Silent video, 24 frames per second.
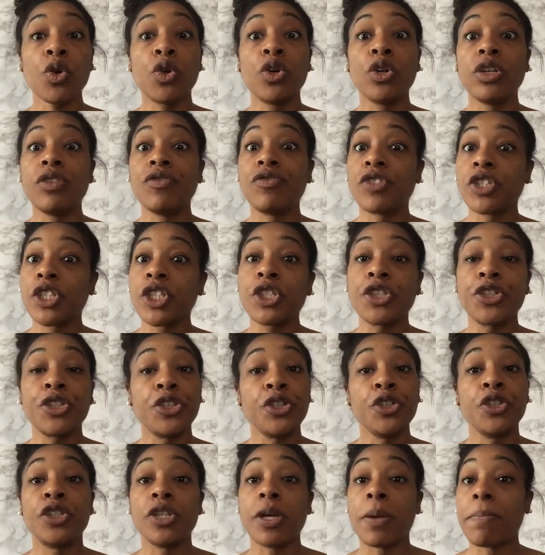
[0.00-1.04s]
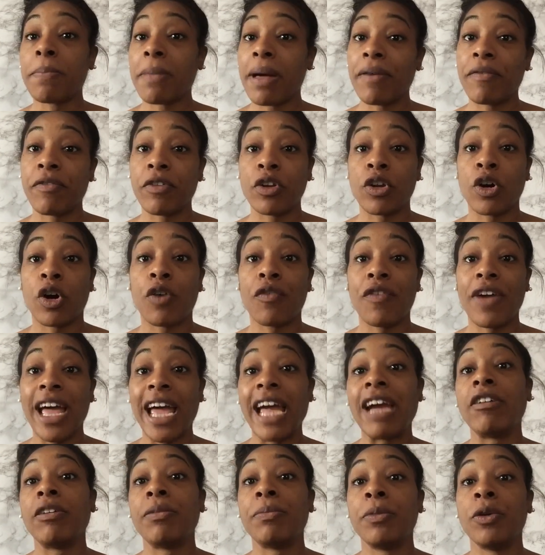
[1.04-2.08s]
or you've just used a method of
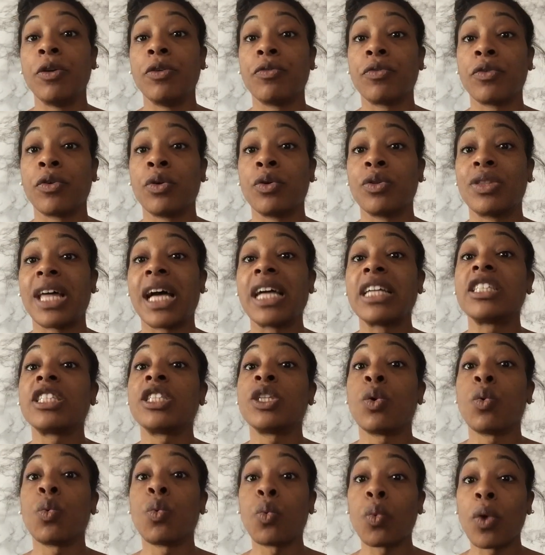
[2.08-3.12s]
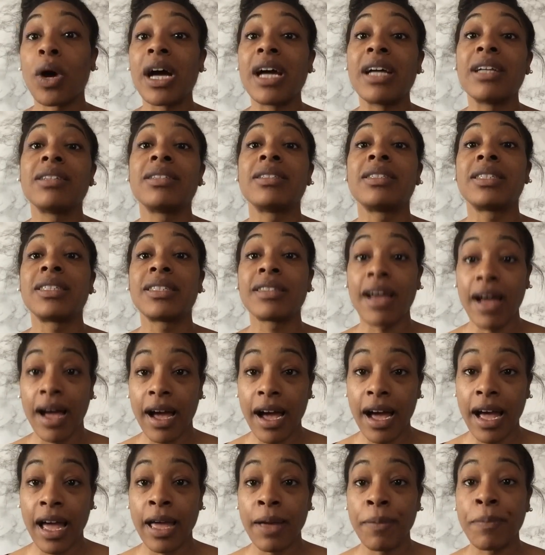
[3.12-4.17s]
hair removal, that's the worst
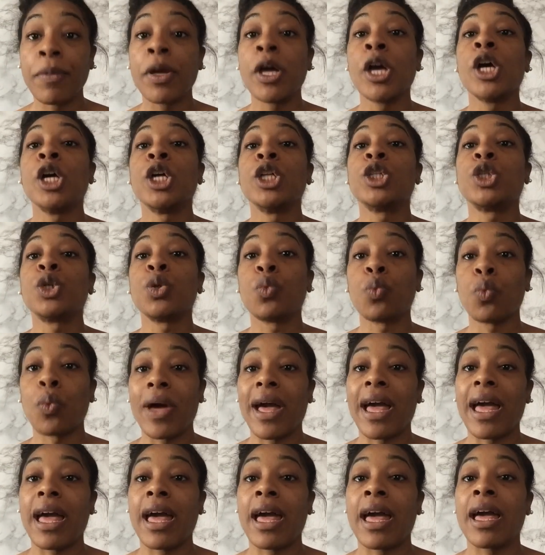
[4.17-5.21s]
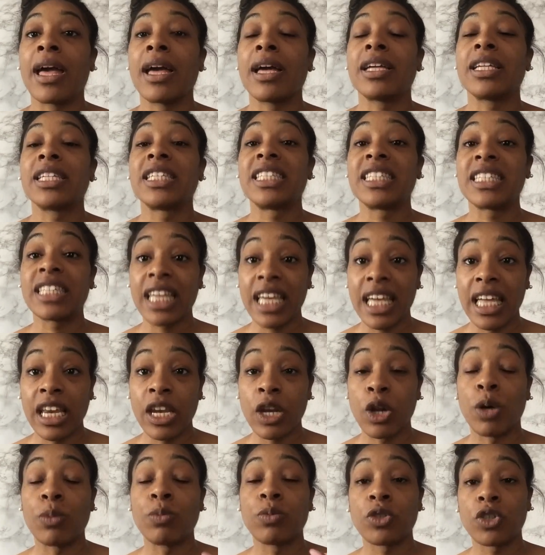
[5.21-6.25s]
time to wear
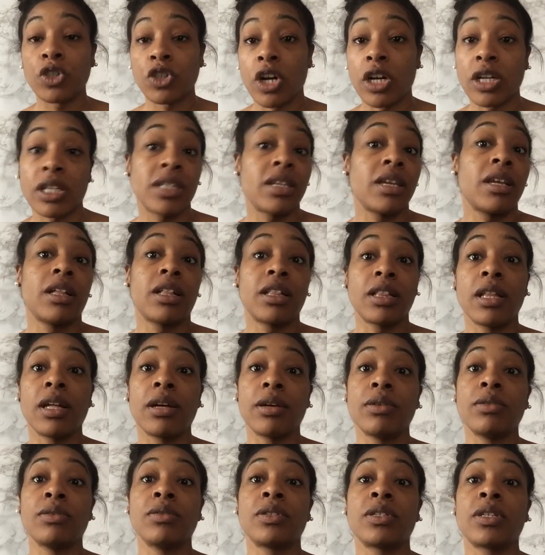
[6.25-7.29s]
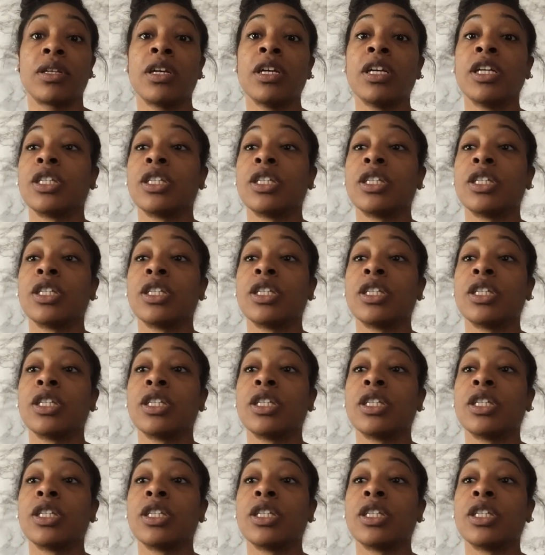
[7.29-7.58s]
skin obstructing clothes.